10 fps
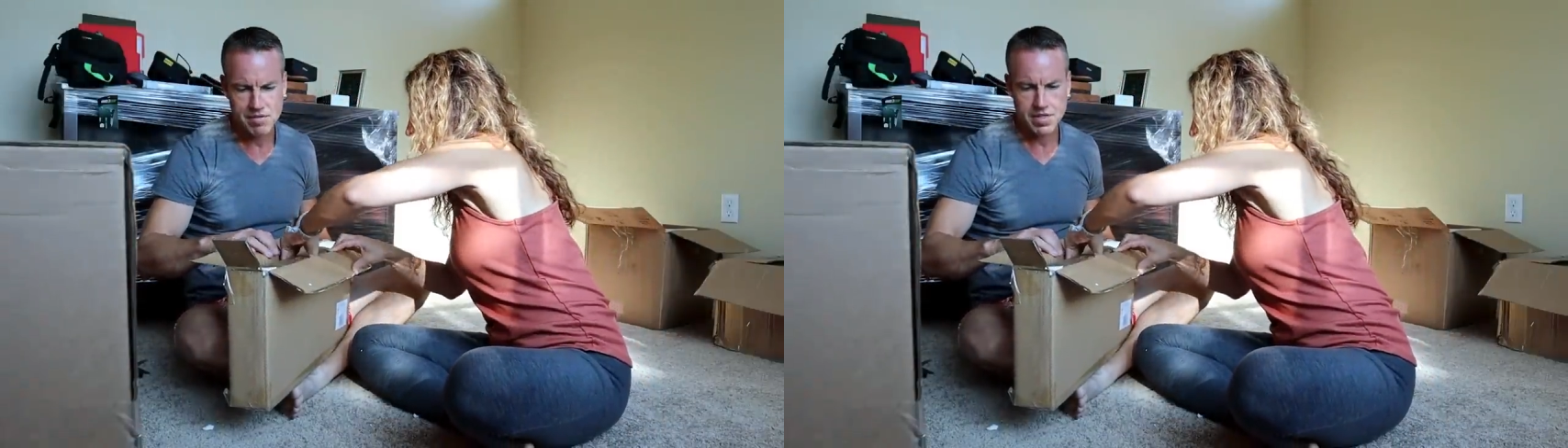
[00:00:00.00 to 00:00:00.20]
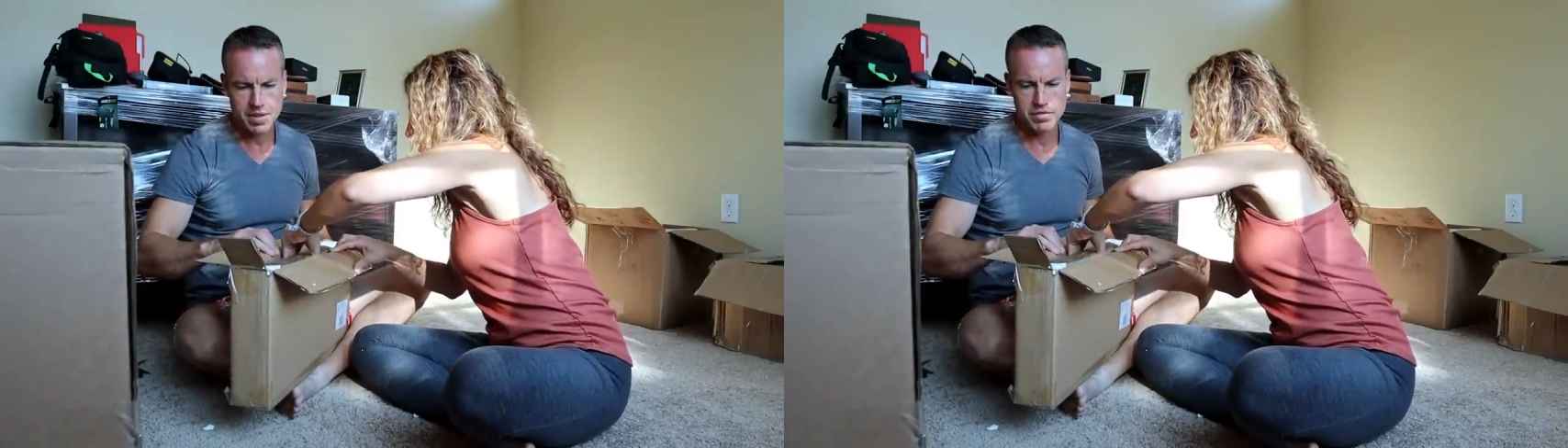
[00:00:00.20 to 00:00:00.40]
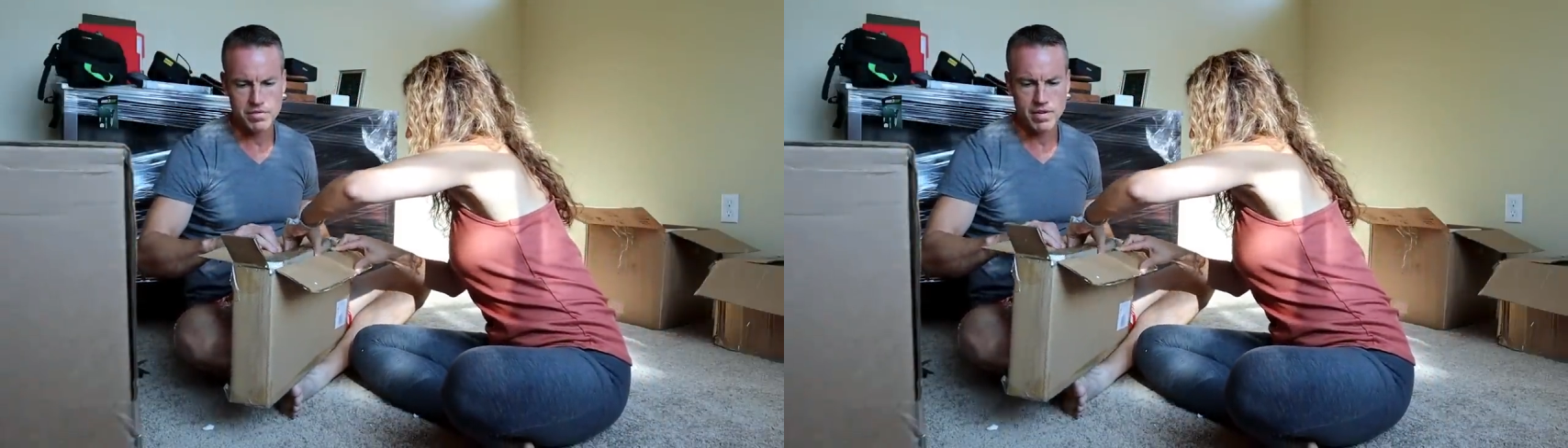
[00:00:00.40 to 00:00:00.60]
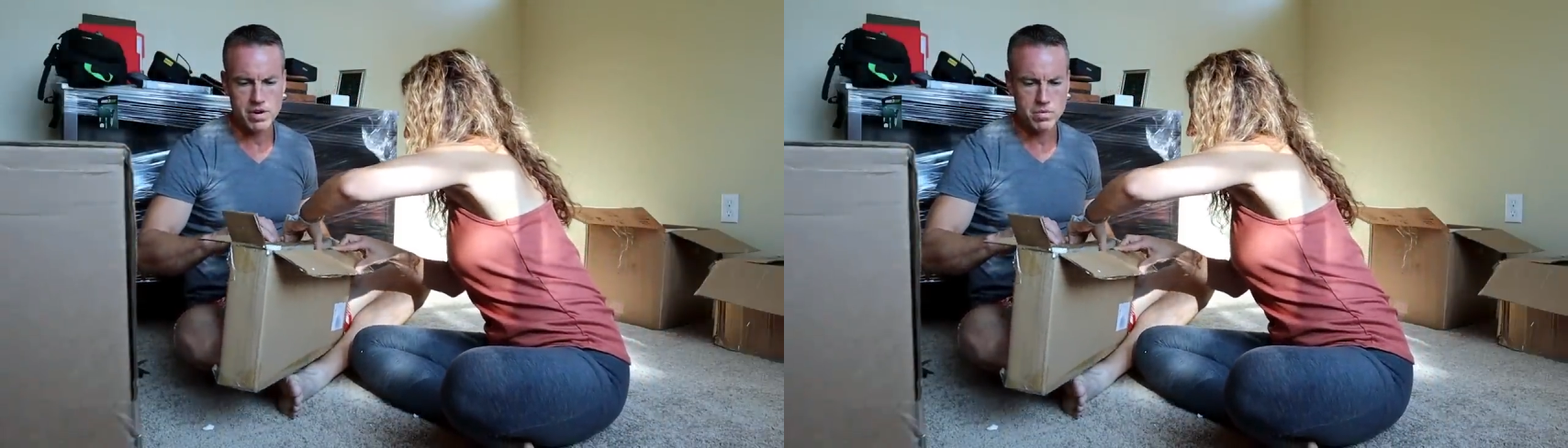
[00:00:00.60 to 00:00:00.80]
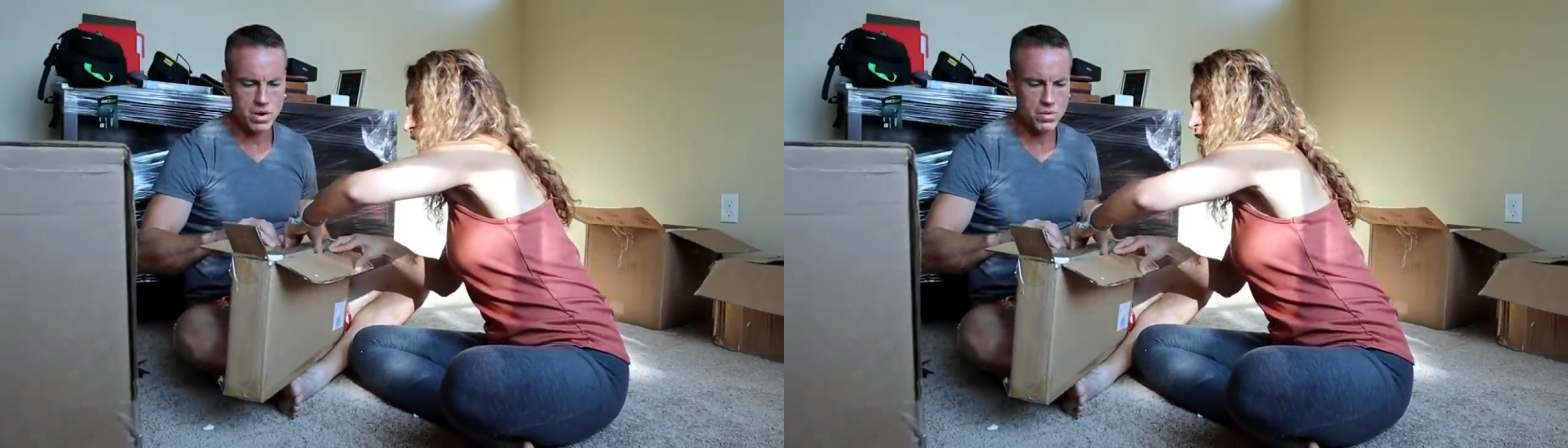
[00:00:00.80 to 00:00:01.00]
everything is
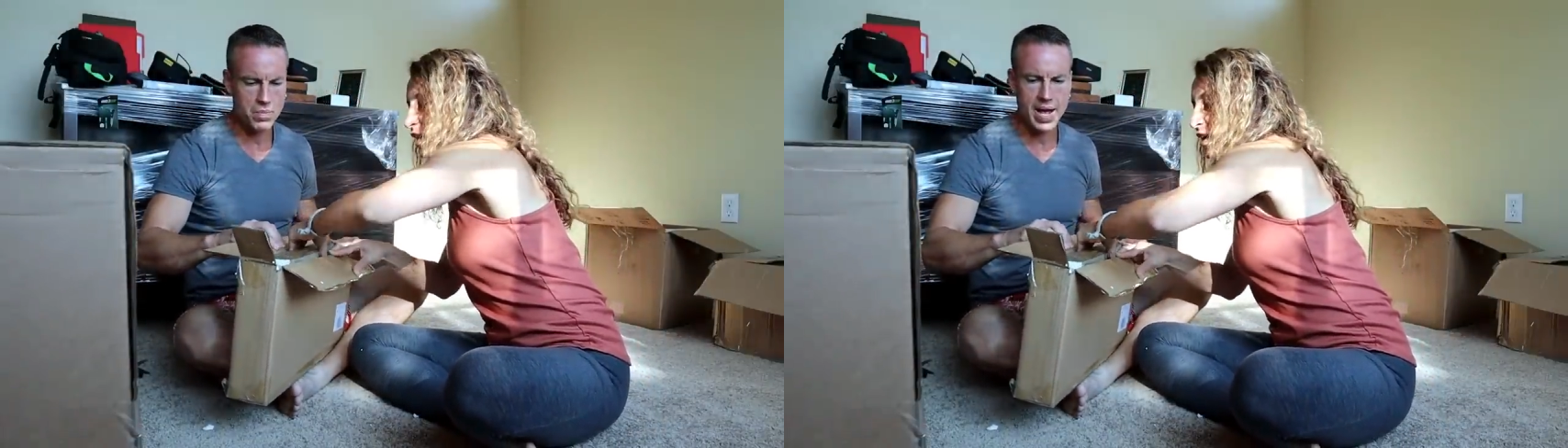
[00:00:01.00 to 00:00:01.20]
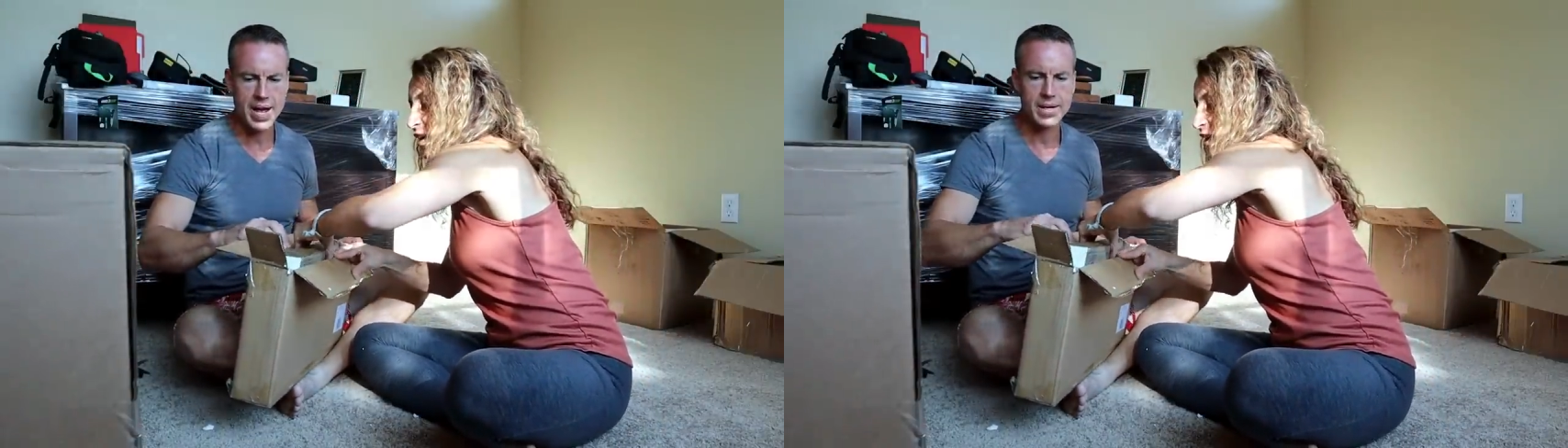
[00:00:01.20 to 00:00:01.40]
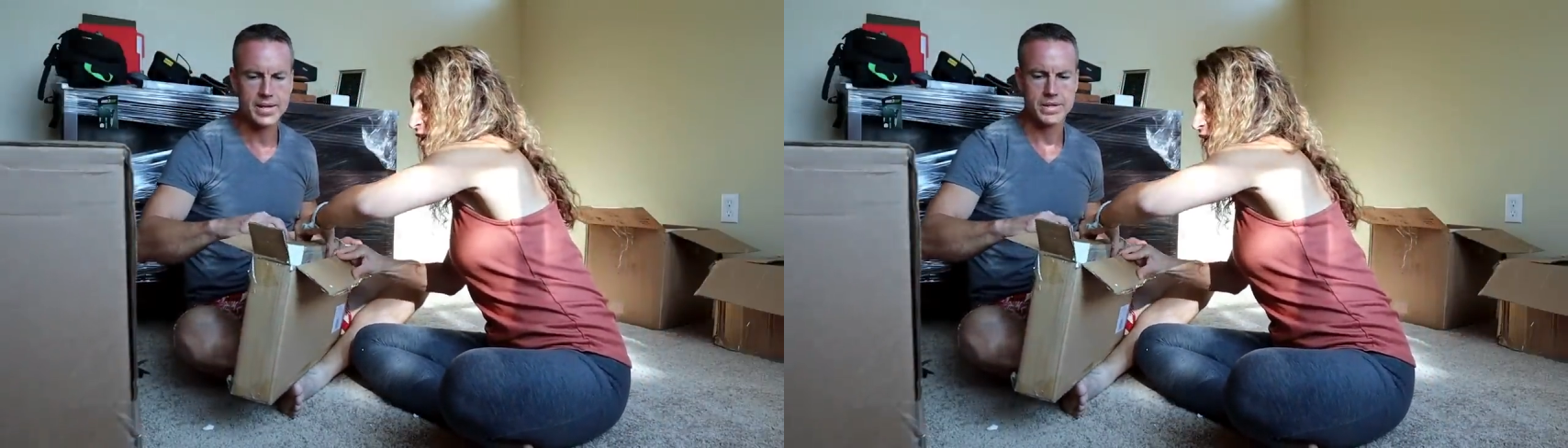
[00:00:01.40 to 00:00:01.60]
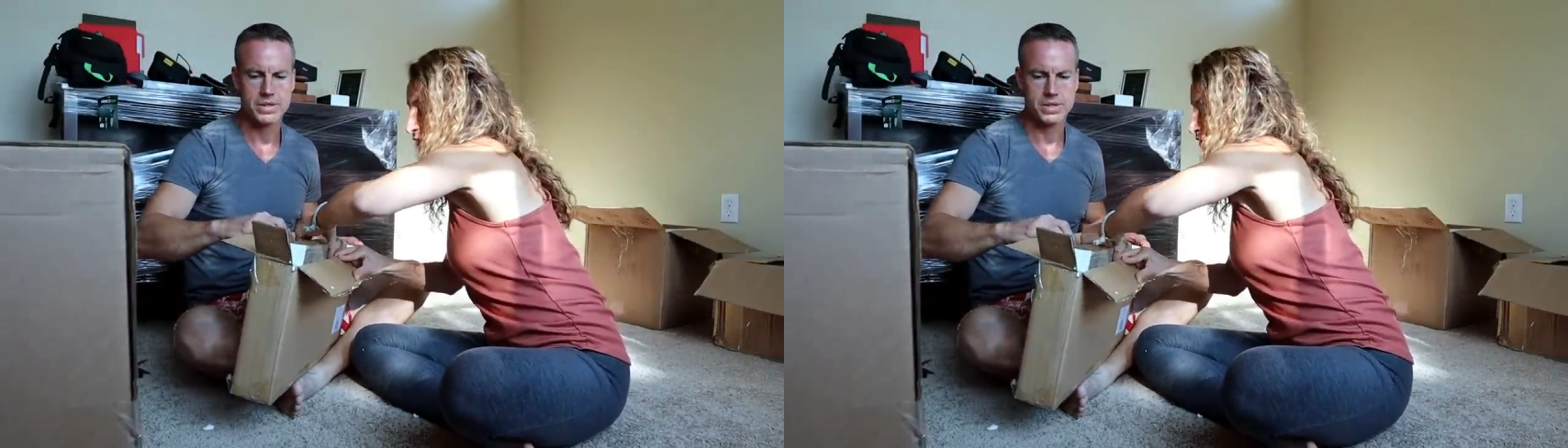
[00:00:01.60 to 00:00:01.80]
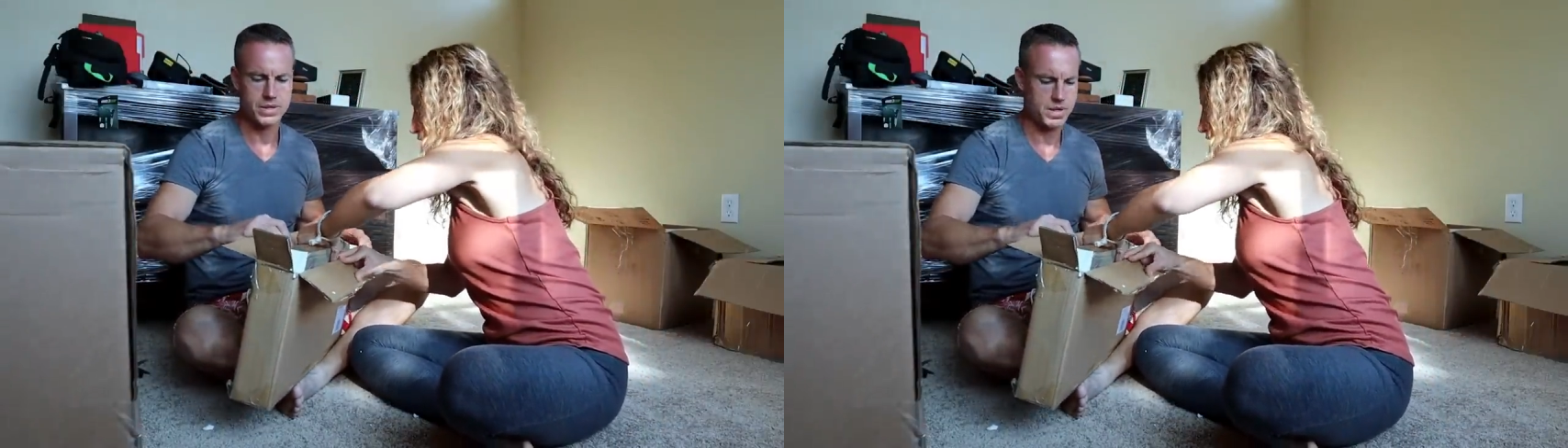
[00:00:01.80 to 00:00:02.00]
very well packaged.